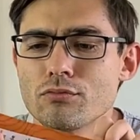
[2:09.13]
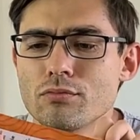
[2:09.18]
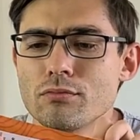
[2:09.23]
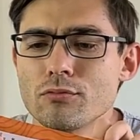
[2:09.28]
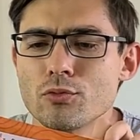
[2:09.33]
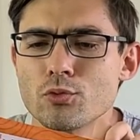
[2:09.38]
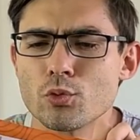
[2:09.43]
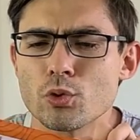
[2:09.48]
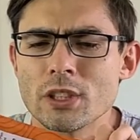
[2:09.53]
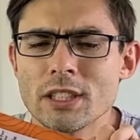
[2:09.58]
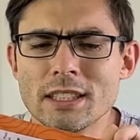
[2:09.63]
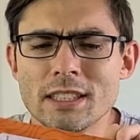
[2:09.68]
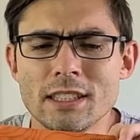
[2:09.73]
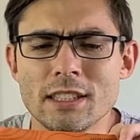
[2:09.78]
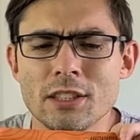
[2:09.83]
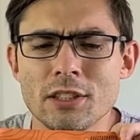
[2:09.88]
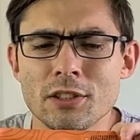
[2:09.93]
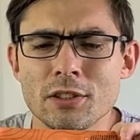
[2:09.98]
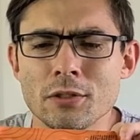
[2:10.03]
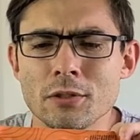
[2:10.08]
Really
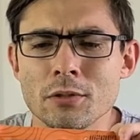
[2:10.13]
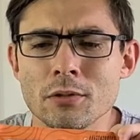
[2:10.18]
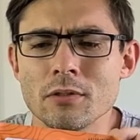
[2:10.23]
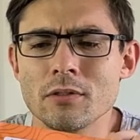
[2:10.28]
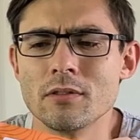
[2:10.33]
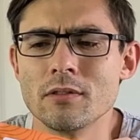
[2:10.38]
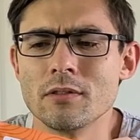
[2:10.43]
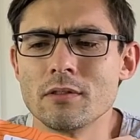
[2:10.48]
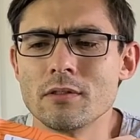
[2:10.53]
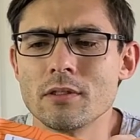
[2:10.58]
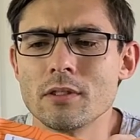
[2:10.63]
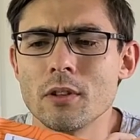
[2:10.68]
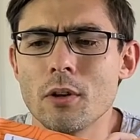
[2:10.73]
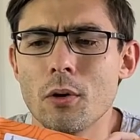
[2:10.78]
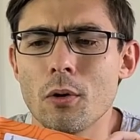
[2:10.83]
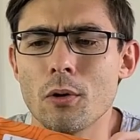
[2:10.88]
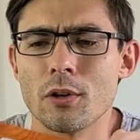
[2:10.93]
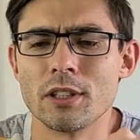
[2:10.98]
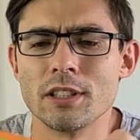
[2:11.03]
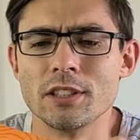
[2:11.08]
cute
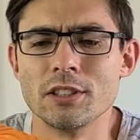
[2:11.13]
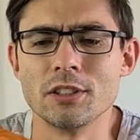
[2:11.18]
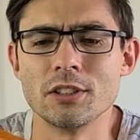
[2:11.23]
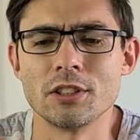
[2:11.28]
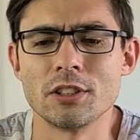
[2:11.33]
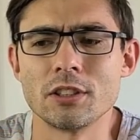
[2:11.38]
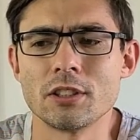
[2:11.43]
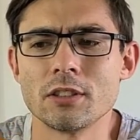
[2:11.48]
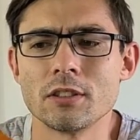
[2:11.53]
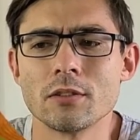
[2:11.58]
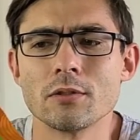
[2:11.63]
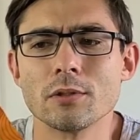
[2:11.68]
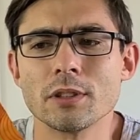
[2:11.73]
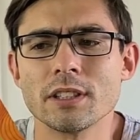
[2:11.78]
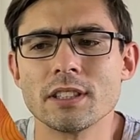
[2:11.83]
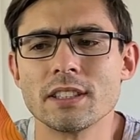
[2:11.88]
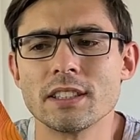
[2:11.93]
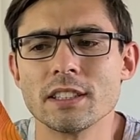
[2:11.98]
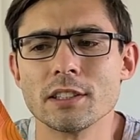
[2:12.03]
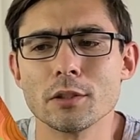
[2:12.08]
orange
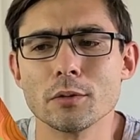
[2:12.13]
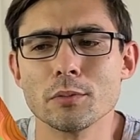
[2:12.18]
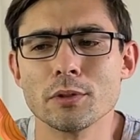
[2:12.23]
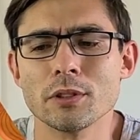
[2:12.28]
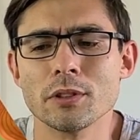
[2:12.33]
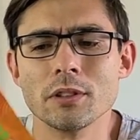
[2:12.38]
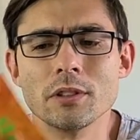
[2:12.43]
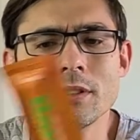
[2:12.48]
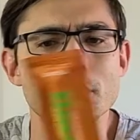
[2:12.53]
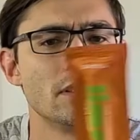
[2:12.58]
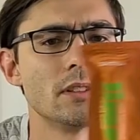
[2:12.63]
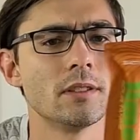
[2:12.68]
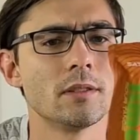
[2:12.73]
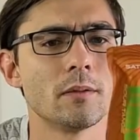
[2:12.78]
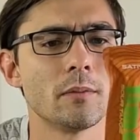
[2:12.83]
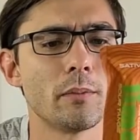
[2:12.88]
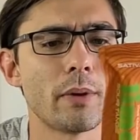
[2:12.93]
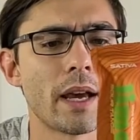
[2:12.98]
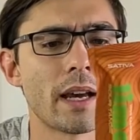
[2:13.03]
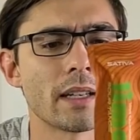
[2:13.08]
resealable
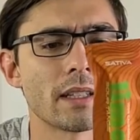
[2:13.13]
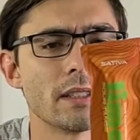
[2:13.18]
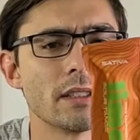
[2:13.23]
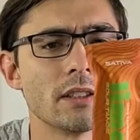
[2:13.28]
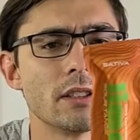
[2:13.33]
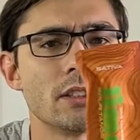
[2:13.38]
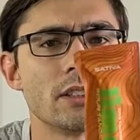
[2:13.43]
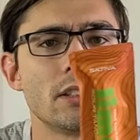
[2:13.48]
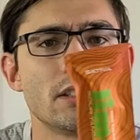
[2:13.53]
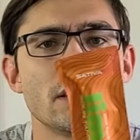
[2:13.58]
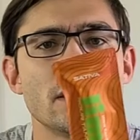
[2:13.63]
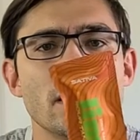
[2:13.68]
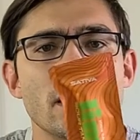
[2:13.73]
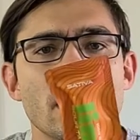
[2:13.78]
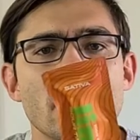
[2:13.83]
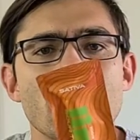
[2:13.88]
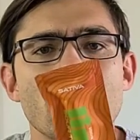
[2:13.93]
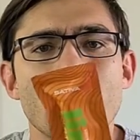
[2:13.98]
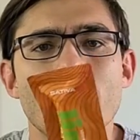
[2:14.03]
package there.